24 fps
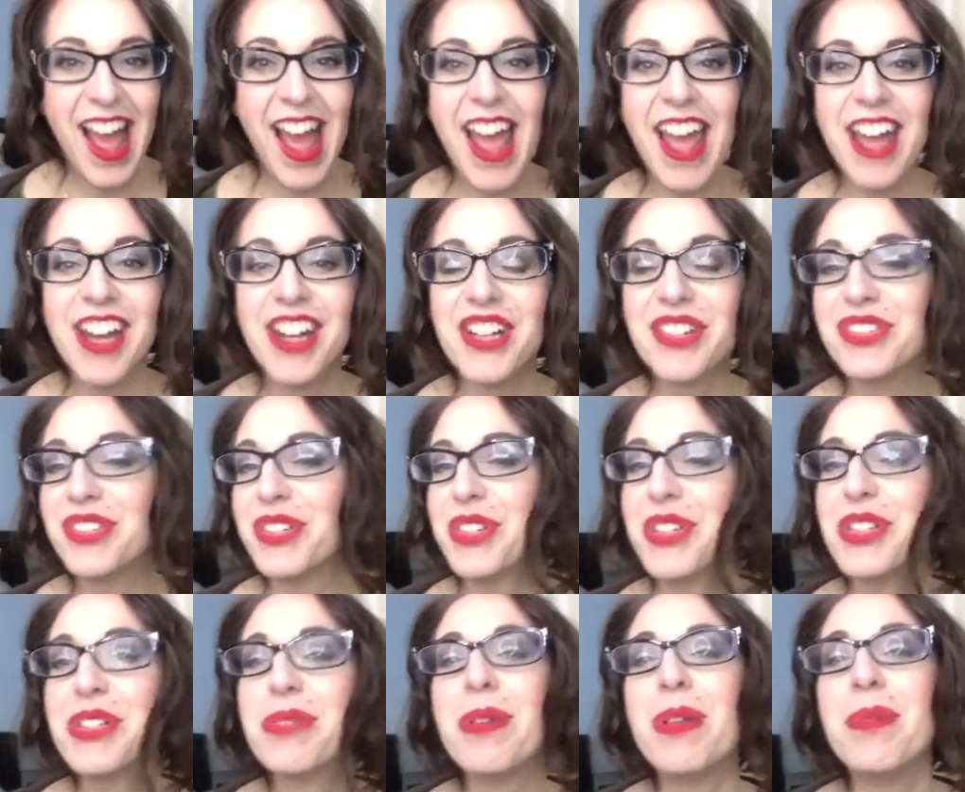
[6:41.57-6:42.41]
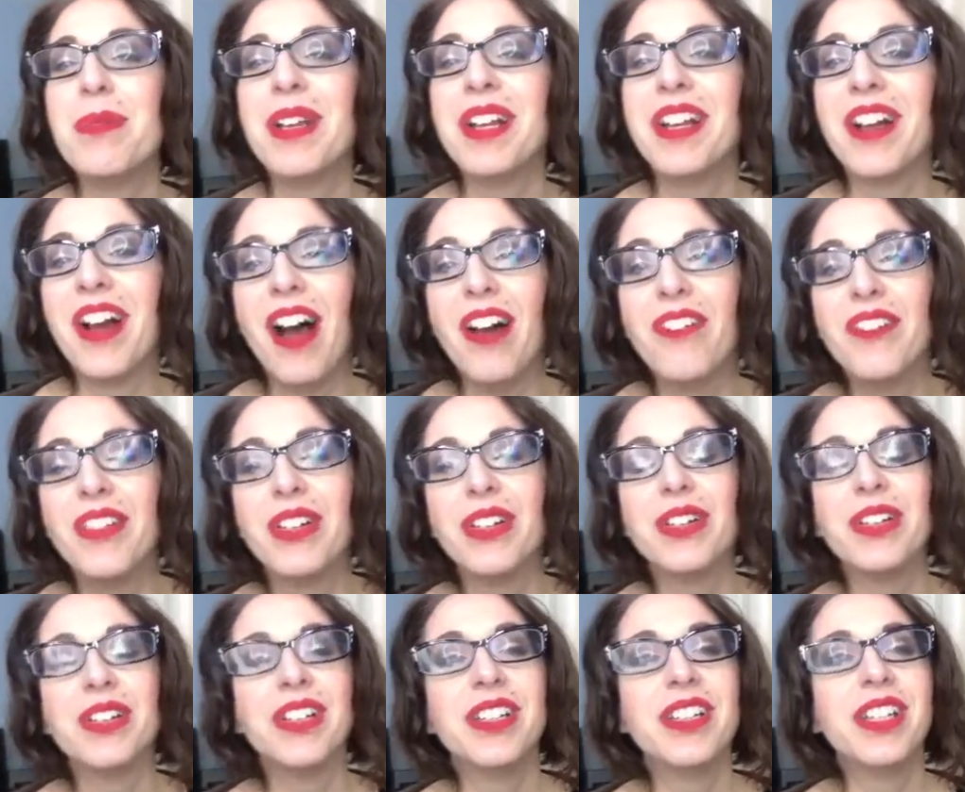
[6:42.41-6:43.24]
And our floors may be
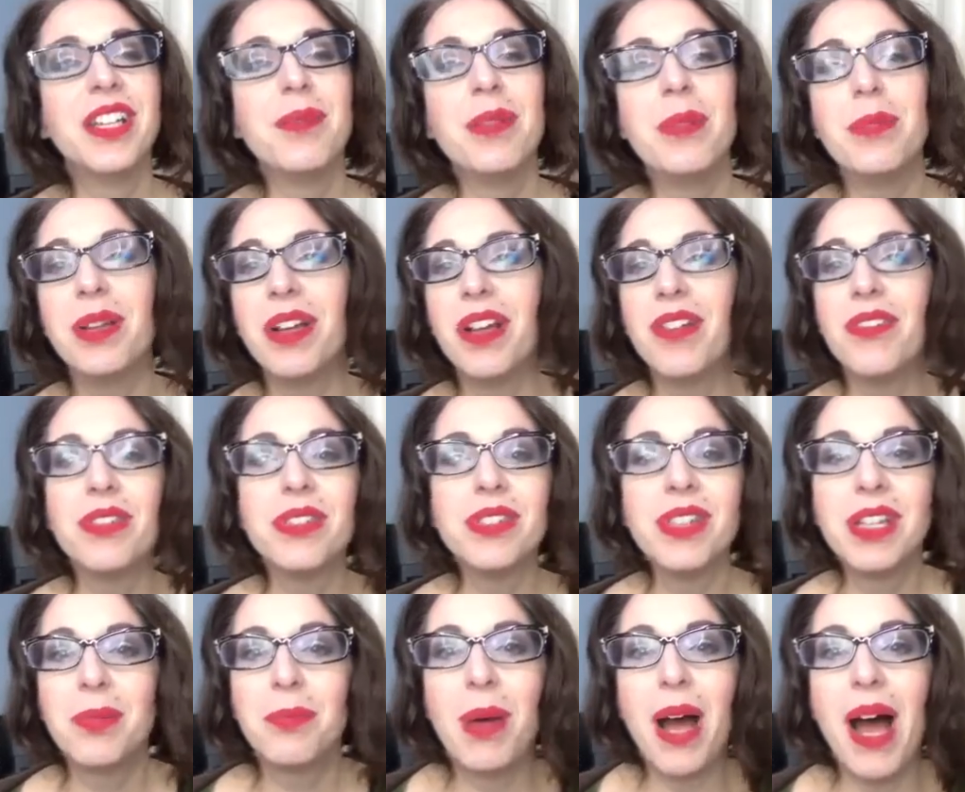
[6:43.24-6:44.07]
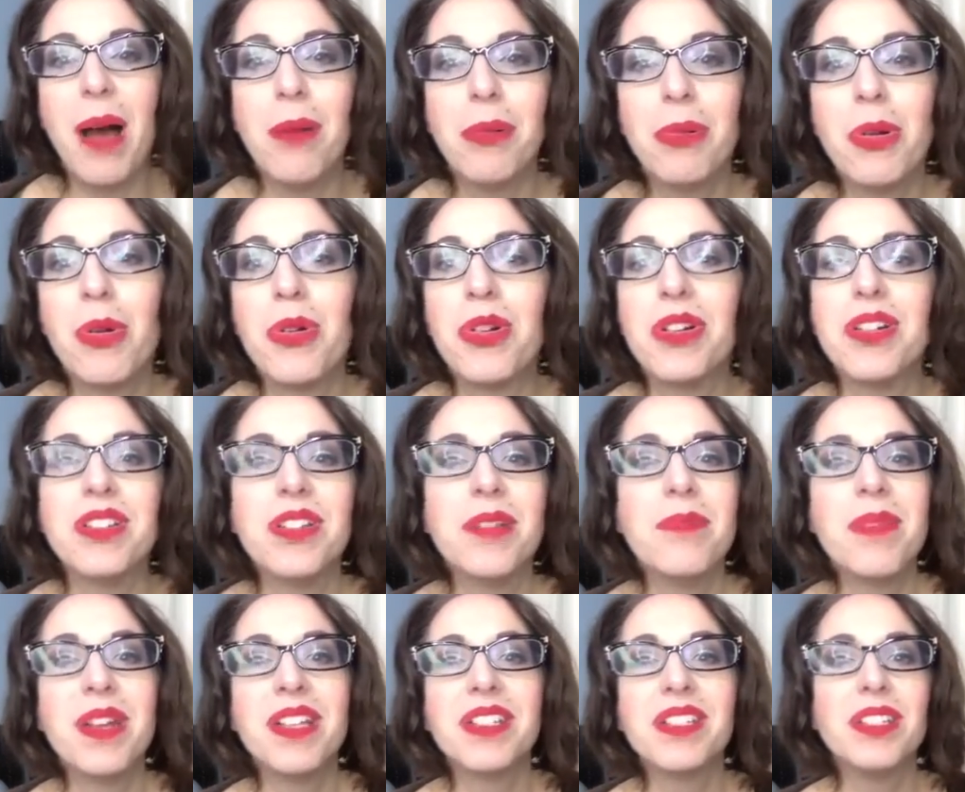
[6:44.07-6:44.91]
covered like popcorn, and
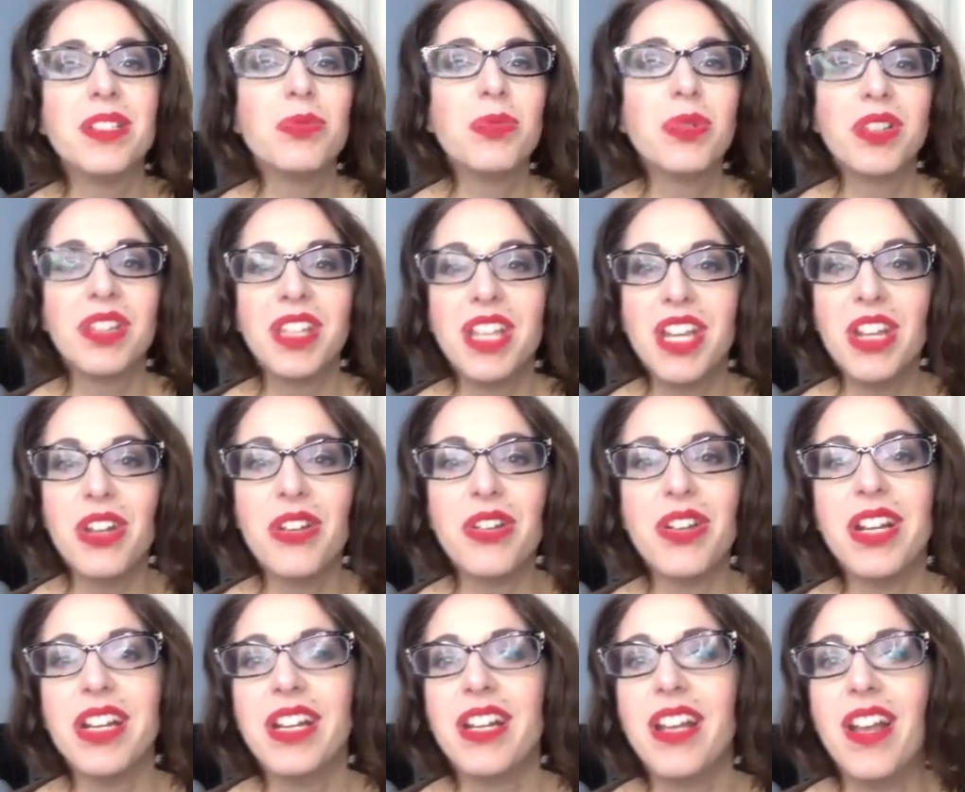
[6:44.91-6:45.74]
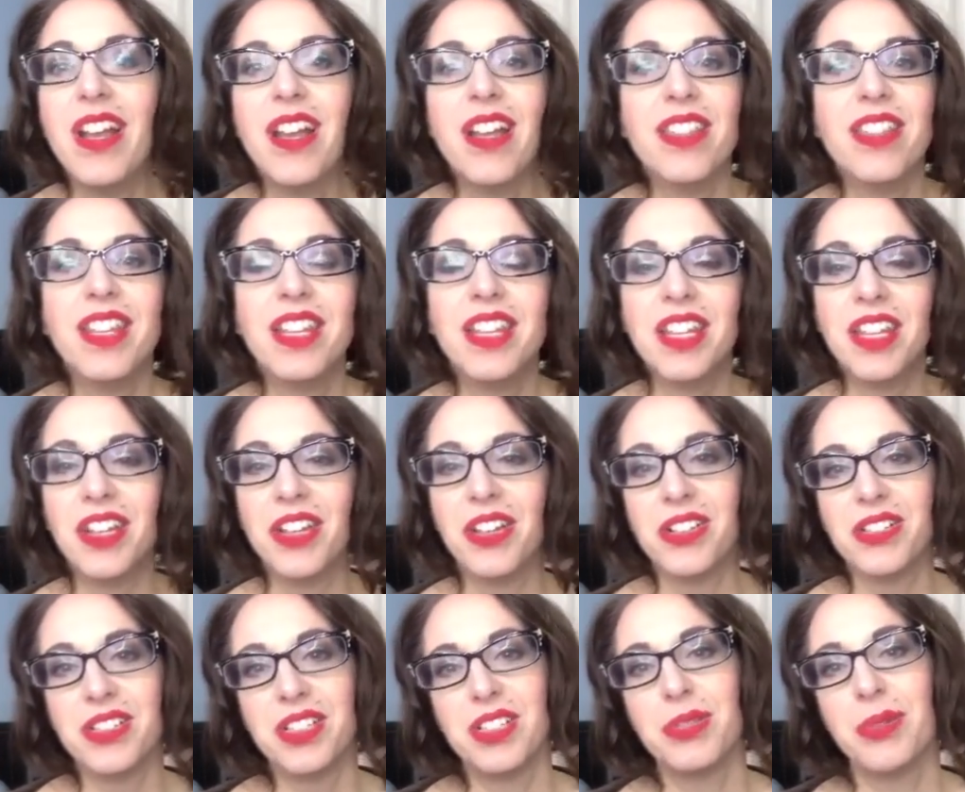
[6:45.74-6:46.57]
the mess is worth hearing the
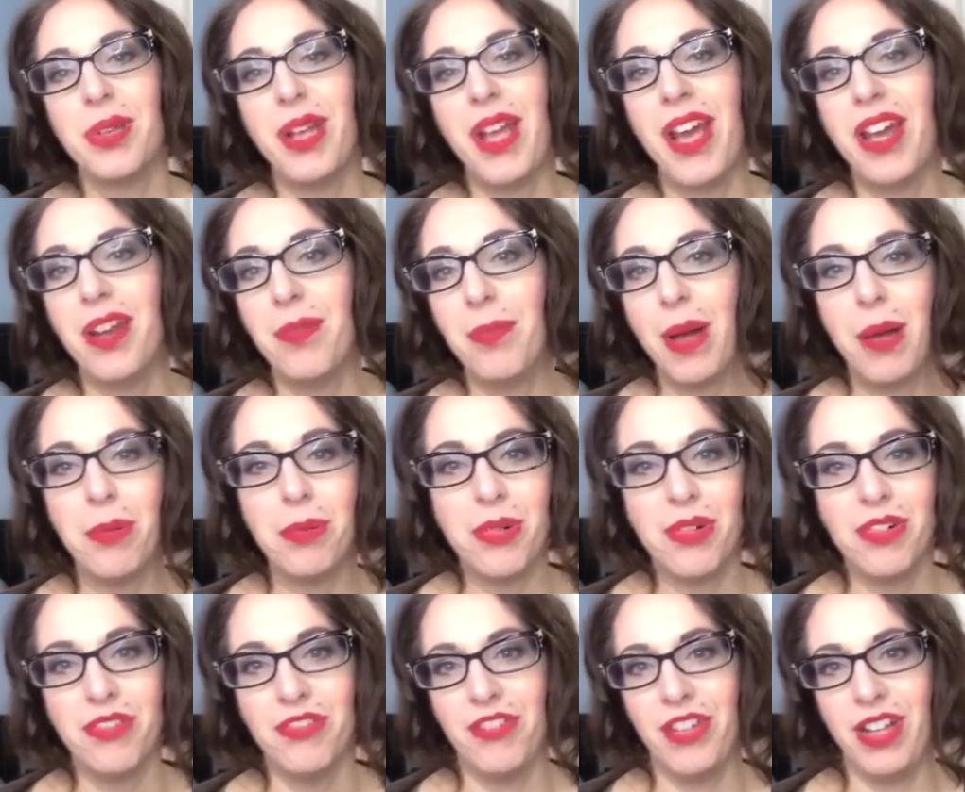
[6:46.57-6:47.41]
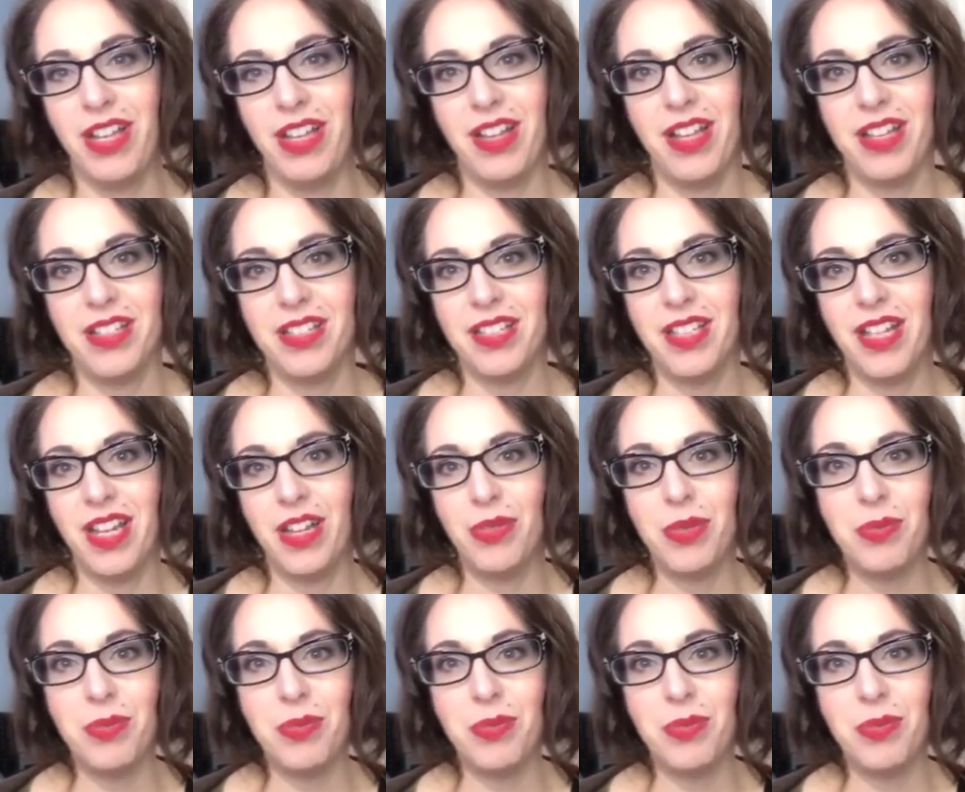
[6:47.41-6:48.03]
giggles as we had a popcorn fight last night.